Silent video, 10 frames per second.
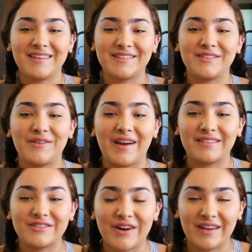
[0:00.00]
So I
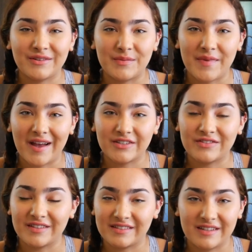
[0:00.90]
try to
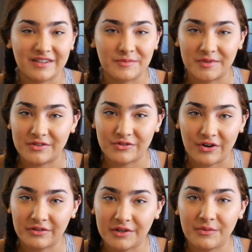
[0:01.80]
imagine things they can be
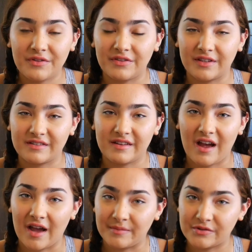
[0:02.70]
struggling with, things that
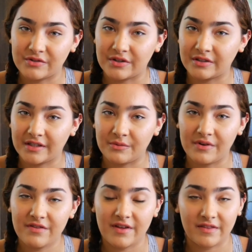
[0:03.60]
I'm struggling
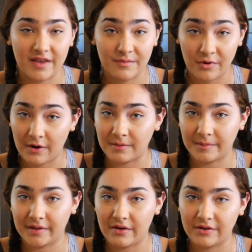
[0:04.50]
with that they
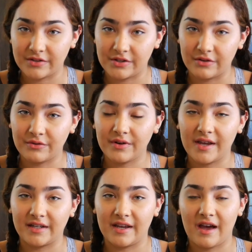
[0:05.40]
probably are too,
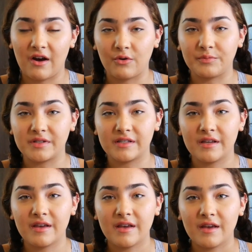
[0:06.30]
and it helps
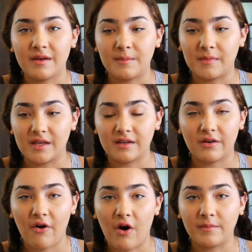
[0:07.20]
me
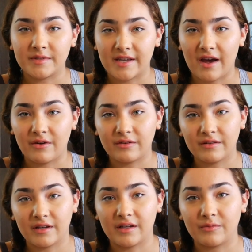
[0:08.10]
calm
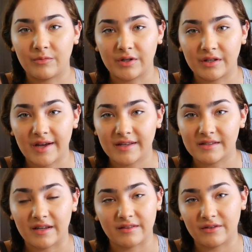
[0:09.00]
down and realize
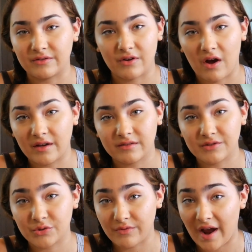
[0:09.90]
that they're not
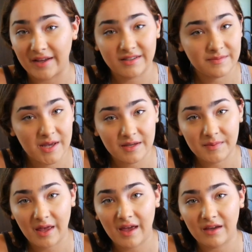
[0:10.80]
trying to make
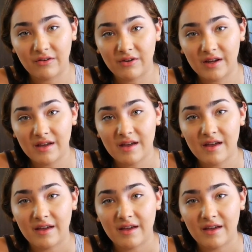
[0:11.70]
me angry,